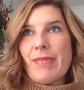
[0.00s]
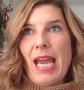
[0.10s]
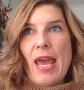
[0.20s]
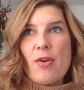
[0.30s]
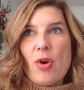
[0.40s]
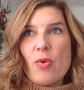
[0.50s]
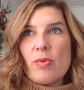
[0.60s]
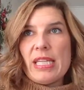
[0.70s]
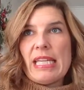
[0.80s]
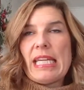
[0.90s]
don't
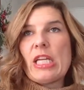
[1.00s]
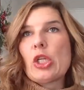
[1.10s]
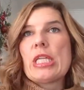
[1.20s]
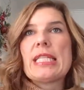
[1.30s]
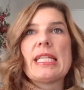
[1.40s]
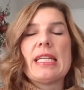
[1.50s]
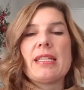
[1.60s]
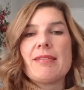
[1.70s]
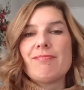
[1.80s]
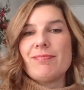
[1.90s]
know,
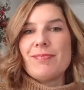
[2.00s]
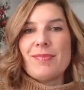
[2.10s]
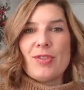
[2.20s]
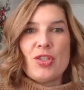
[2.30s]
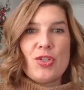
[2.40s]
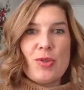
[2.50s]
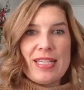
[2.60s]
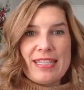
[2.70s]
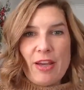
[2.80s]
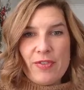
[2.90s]
increasing
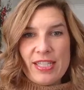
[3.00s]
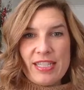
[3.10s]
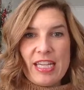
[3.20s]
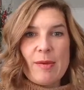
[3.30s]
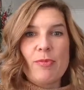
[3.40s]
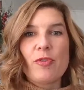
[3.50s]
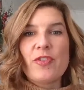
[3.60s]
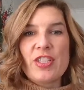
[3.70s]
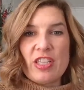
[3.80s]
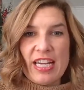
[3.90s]
student self-esteem through
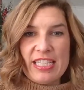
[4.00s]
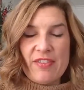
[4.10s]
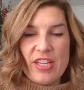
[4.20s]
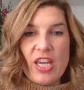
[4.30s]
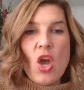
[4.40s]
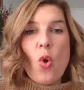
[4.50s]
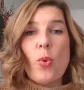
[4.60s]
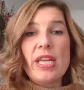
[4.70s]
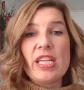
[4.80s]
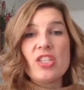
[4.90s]
physical activity,
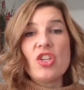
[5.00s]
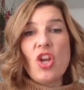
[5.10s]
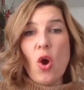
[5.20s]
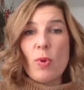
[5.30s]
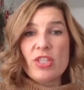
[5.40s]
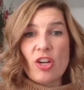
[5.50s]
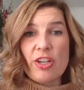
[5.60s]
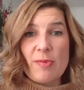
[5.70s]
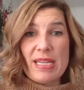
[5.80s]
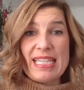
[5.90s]
we need to know what's
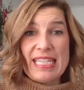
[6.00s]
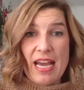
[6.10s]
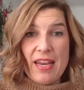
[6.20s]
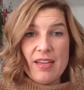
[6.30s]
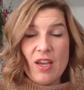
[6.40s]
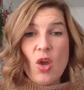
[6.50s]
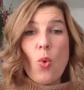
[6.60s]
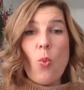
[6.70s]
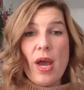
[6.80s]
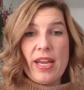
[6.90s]
already been done,
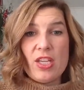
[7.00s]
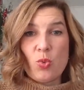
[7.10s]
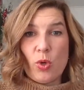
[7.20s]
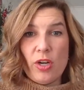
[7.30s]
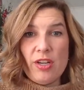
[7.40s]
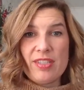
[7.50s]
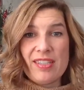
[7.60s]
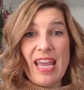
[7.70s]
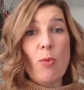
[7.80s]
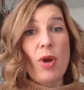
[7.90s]
what has
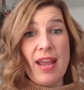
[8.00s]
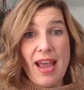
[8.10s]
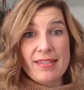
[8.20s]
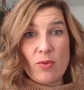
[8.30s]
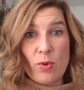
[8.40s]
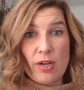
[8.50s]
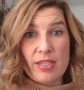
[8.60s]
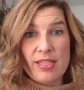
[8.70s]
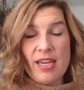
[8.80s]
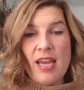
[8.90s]
worked and what hasn't
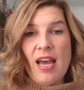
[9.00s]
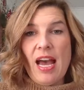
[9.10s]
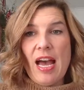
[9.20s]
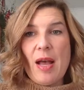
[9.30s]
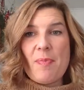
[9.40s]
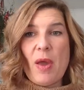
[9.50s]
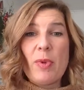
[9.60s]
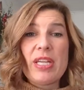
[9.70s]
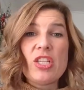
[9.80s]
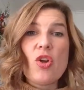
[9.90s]
worked.
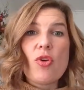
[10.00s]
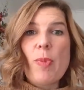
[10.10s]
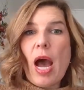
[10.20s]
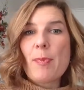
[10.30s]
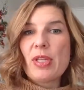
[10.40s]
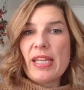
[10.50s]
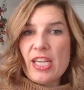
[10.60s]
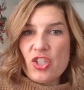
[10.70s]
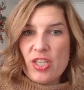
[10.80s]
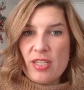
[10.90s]
And we need to know the
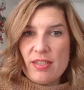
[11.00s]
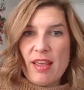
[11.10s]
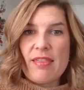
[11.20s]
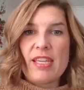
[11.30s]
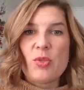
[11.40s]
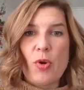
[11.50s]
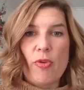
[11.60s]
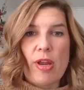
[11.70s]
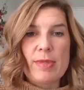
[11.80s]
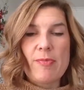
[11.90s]
populations that these
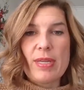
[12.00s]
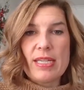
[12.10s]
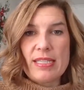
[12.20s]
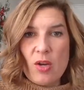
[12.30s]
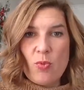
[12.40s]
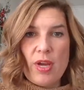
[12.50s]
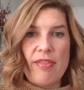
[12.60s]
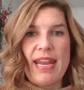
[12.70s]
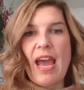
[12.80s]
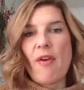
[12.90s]
programs have been done with
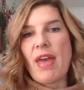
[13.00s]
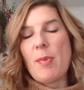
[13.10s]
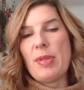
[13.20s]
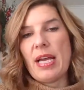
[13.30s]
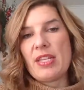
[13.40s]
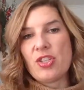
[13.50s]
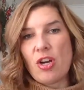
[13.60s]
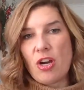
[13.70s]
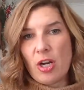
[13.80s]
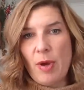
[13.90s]
and how that applies to
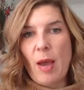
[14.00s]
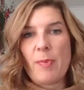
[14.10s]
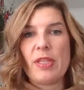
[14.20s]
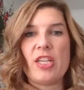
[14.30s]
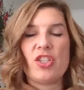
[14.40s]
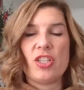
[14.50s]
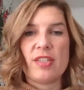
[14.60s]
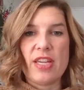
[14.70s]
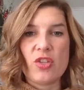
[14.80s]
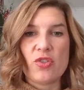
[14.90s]
our populations
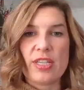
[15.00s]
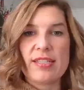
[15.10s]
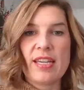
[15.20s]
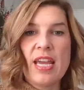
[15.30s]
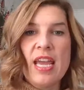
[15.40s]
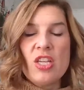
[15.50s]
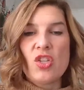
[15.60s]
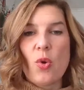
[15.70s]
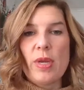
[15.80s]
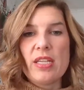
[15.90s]
of interest.
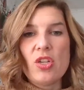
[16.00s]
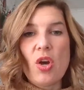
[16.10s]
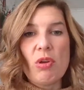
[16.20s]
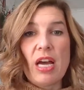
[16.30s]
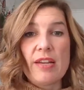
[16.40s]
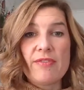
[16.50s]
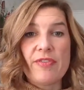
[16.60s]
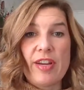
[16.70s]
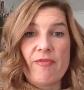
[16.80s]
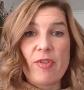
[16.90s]
So we need to know a lot of
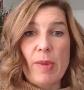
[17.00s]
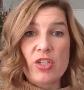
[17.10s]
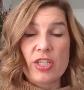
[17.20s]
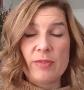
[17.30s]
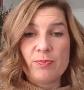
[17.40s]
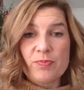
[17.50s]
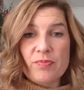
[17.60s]
different information.